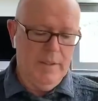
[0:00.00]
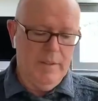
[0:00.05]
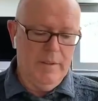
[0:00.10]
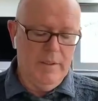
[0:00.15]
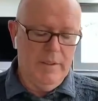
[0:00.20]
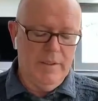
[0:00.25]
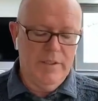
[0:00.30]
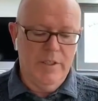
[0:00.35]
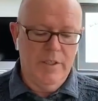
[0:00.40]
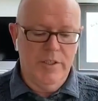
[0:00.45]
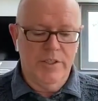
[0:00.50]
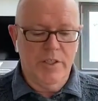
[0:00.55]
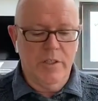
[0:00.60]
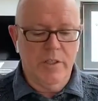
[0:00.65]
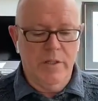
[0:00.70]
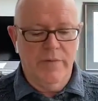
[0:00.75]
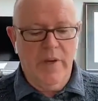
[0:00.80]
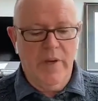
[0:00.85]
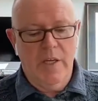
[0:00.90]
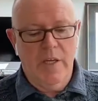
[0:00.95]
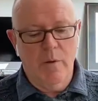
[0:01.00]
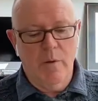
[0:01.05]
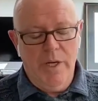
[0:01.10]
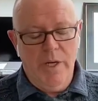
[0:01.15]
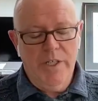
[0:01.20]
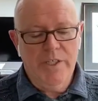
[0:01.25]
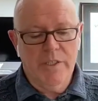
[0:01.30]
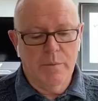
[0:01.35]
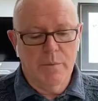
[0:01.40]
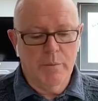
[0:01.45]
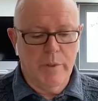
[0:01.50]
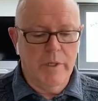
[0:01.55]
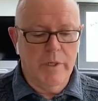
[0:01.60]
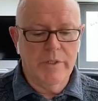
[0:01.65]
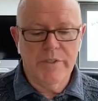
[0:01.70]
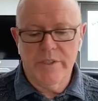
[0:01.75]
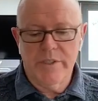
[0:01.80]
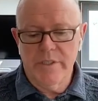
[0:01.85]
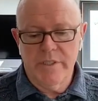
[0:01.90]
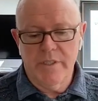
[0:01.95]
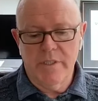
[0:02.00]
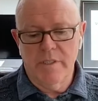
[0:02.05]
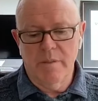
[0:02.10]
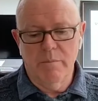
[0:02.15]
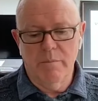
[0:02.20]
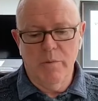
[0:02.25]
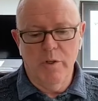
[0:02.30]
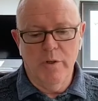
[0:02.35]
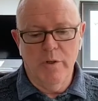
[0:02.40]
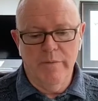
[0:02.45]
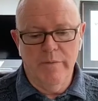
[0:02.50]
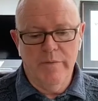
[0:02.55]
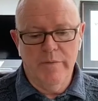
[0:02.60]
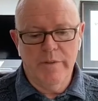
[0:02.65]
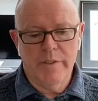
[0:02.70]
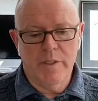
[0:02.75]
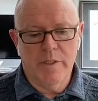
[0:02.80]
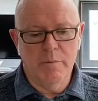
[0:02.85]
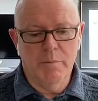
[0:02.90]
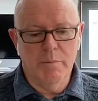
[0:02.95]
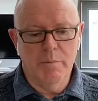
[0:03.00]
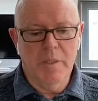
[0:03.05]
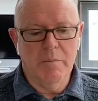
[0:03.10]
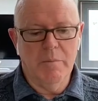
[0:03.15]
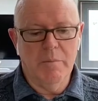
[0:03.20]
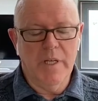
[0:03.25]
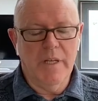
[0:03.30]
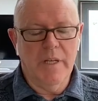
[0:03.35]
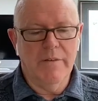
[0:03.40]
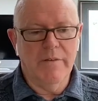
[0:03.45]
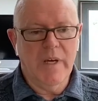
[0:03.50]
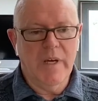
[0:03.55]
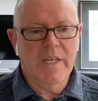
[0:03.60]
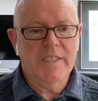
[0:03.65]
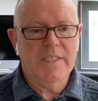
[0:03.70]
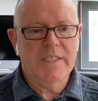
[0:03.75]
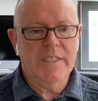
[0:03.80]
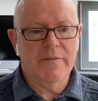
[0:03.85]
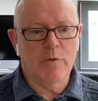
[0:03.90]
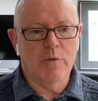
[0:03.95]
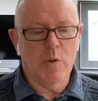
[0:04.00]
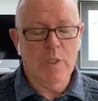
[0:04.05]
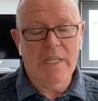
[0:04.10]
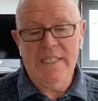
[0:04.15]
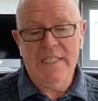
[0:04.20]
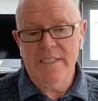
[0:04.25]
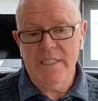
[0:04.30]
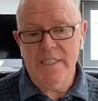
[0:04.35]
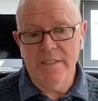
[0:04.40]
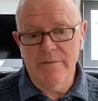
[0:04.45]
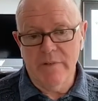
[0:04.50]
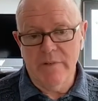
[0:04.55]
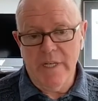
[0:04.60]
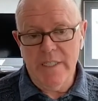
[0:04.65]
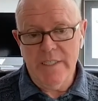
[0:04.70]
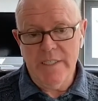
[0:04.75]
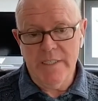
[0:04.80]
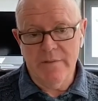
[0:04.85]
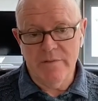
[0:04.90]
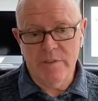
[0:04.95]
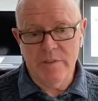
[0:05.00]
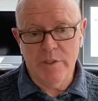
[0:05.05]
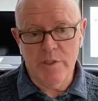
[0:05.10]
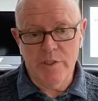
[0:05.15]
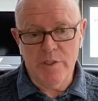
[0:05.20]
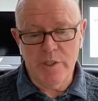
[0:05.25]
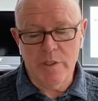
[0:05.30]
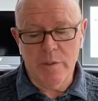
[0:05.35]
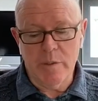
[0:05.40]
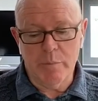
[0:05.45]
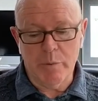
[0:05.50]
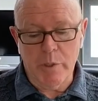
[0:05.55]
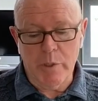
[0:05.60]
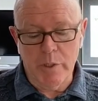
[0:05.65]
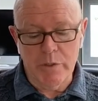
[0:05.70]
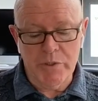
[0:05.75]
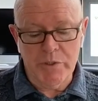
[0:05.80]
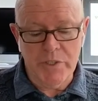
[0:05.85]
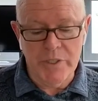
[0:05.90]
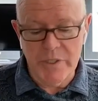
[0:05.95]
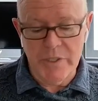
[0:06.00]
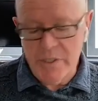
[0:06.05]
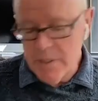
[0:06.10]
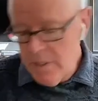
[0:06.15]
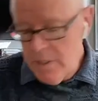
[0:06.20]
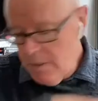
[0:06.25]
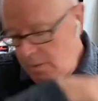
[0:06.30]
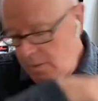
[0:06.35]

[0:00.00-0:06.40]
the surgical evacuation approaches and the move to minimally invasive or less invasive surgical approaches